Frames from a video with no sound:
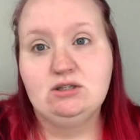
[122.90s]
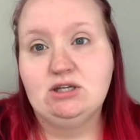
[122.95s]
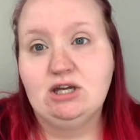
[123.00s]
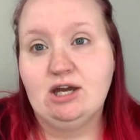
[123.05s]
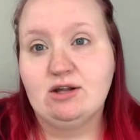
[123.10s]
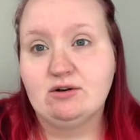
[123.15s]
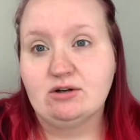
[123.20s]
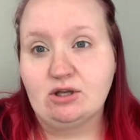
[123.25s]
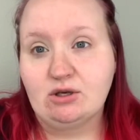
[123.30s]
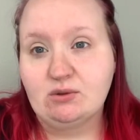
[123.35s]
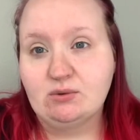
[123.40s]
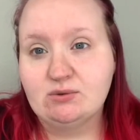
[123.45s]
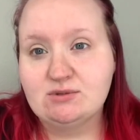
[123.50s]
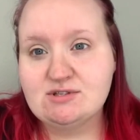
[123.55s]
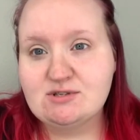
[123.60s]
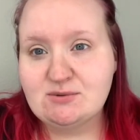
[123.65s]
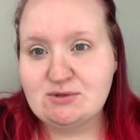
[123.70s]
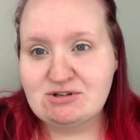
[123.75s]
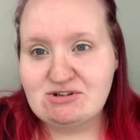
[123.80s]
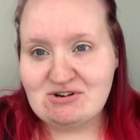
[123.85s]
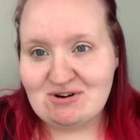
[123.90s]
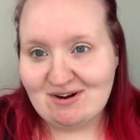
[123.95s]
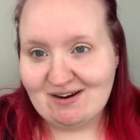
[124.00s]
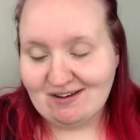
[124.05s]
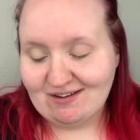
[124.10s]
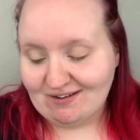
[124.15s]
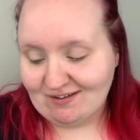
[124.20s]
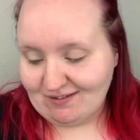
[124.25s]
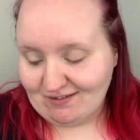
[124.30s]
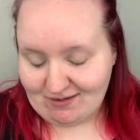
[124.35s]
I don't know, so we're
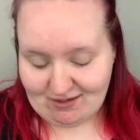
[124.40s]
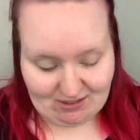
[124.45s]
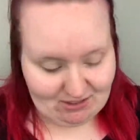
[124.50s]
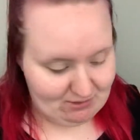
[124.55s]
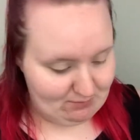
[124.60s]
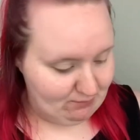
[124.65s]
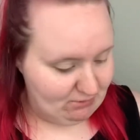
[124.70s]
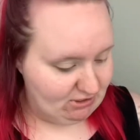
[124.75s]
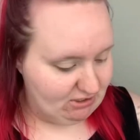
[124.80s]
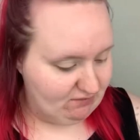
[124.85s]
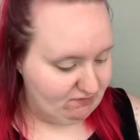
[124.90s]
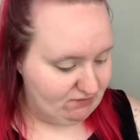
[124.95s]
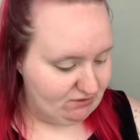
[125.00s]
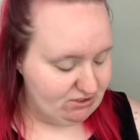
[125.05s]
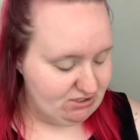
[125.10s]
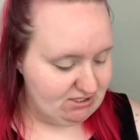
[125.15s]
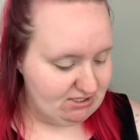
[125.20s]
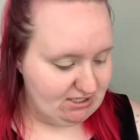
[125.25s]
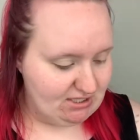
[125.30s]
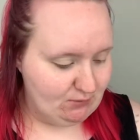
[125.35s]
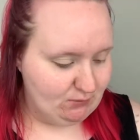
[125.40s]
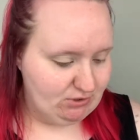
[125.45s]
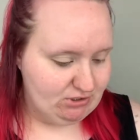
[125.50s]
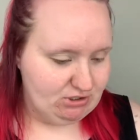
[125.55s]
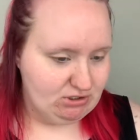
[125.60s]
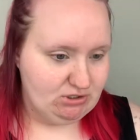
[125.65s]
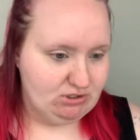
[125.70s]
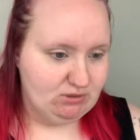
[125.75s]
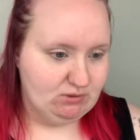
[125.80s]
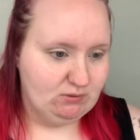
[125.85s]
trying it. But the first thing I want
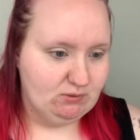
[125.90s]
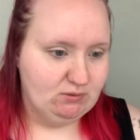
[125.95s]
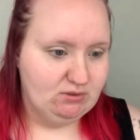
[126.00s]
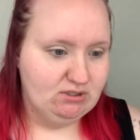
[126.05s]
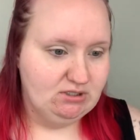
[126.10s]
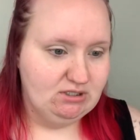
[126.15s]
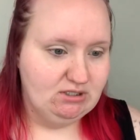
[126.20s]
to do,